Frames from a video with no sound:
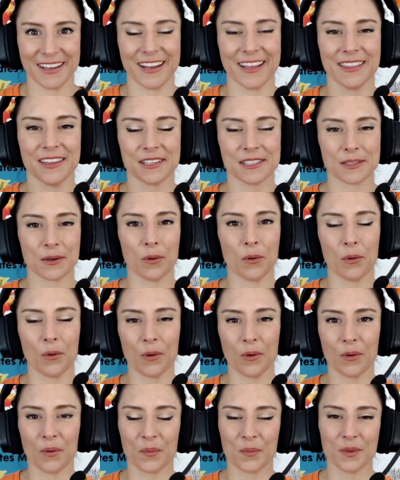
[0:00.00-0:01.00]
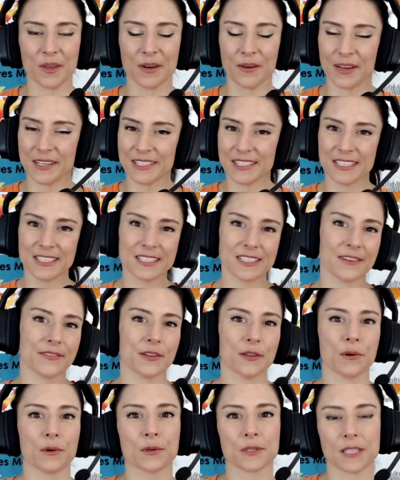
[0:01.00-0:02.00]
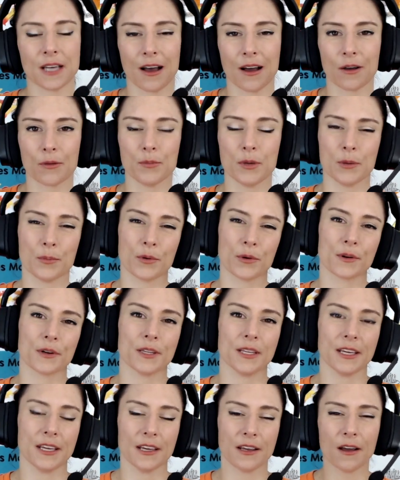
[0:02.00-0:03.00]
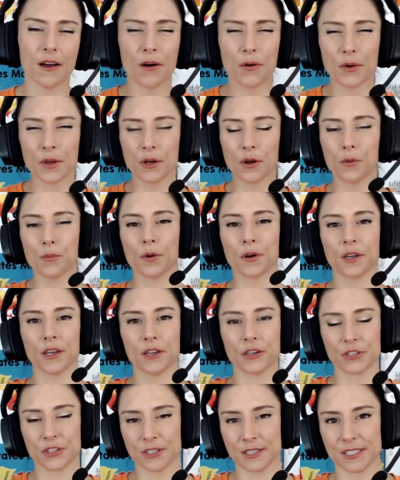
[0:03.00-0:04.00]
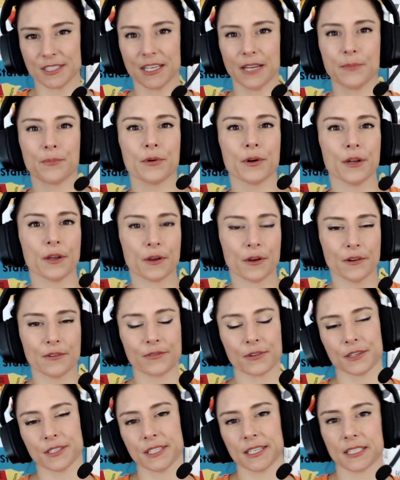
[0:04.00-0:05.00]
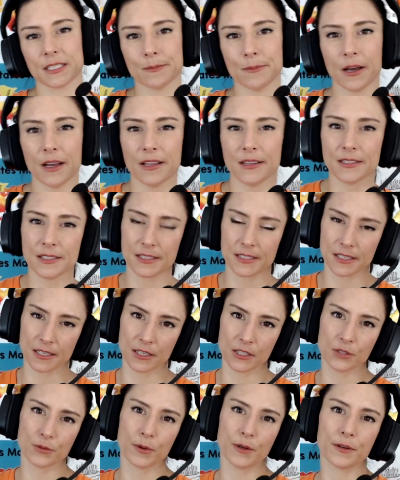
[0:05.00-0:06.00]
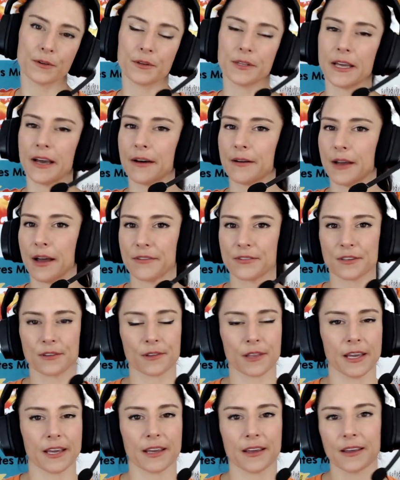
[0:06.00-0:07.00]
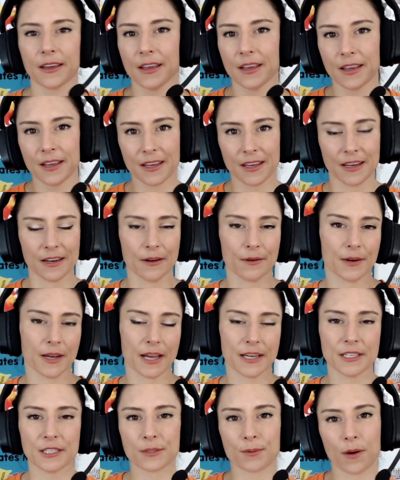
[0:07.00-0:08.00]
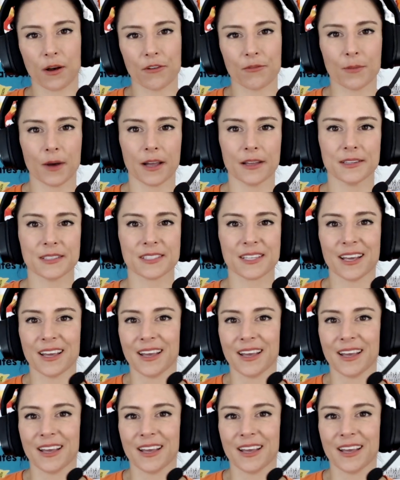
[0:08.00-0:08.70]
And this whole, I see stuff in the Hutang, people are thinking, oh, bookings should stay pretty good for 6 months. It's going to dwindle down after 9 to 12 months.